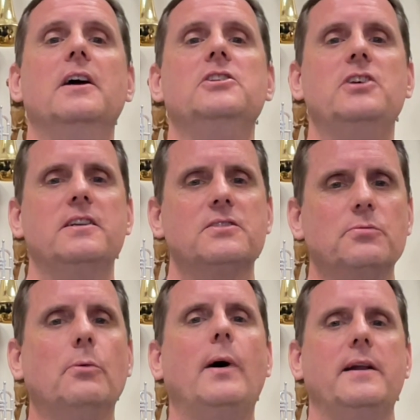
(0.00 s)
Judges
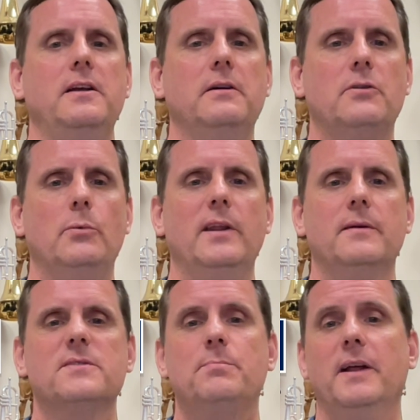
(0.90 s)
will want to hear the
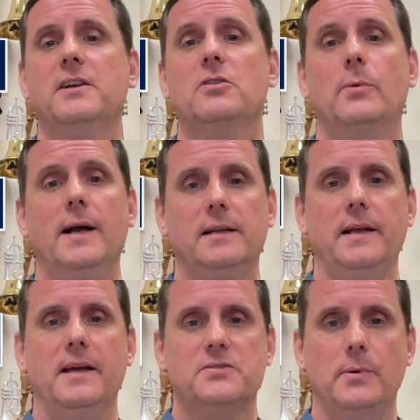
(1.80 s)
rhythms played correctly
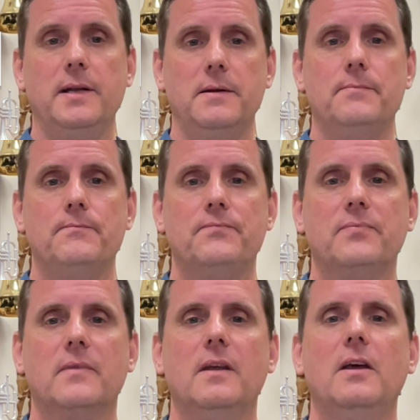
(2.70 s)
as written.
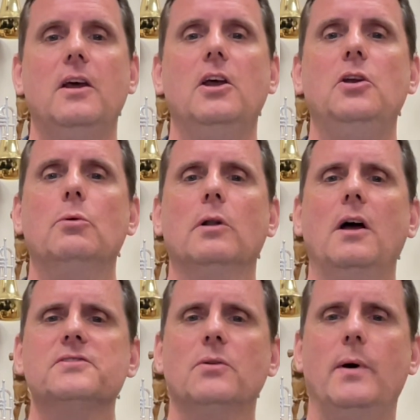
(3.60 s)
You will
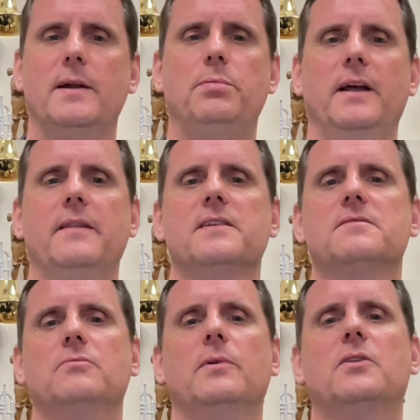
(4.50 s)
also want to play
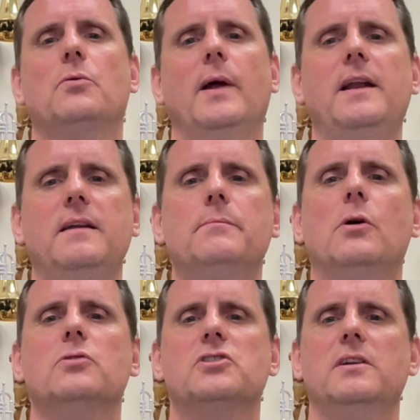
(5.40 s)
this with great
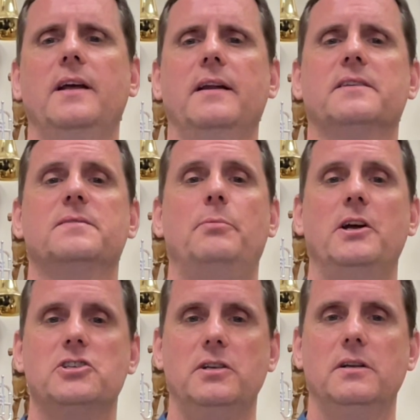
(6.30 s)
emotion and
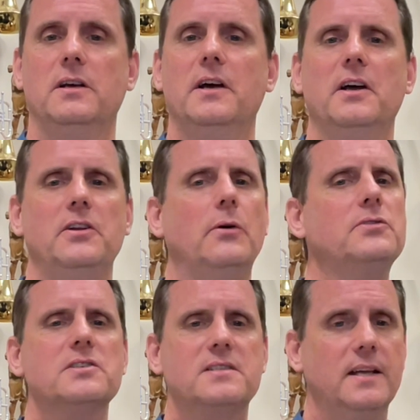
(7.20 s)
expression. Don't
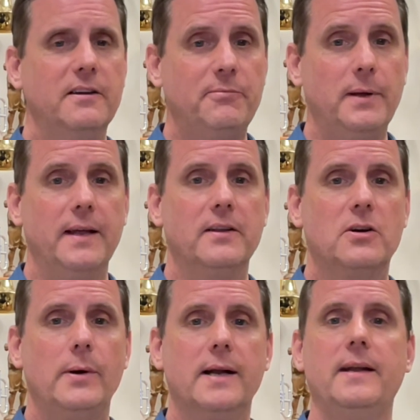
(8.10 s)
just think of playing the
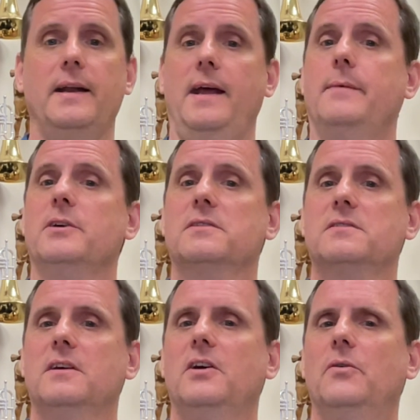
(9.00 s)
correct
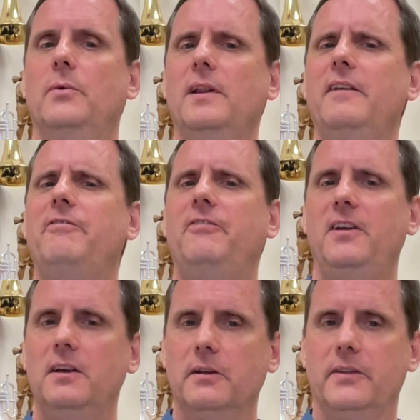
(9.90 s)
dynamics. Really
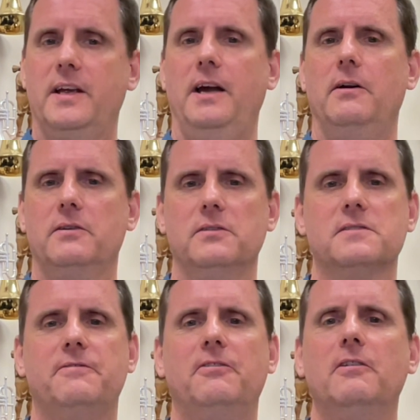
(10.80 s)
feel the character's
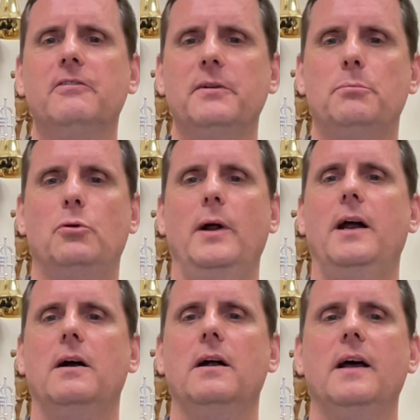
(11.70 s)
fervent
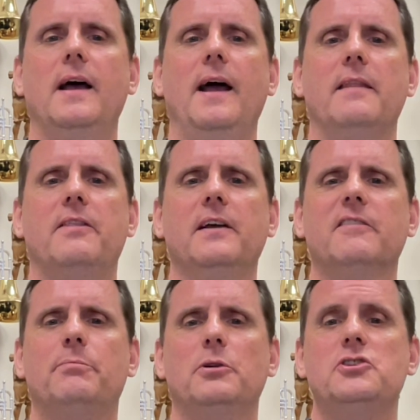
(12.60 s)
prayer and think
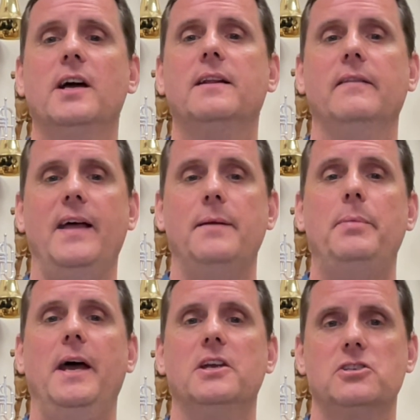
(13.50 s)
of projecting that
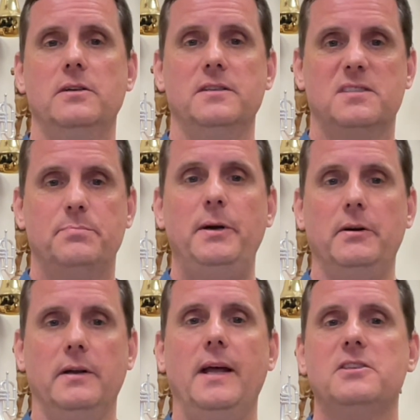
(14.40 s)
passion and
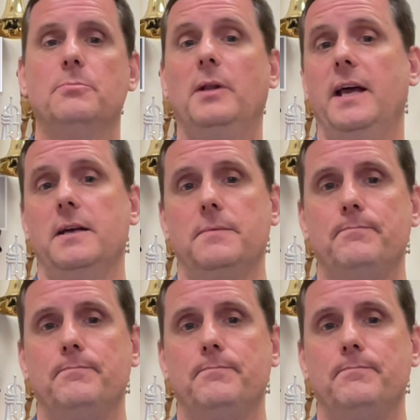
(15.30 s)
spirit as you play it.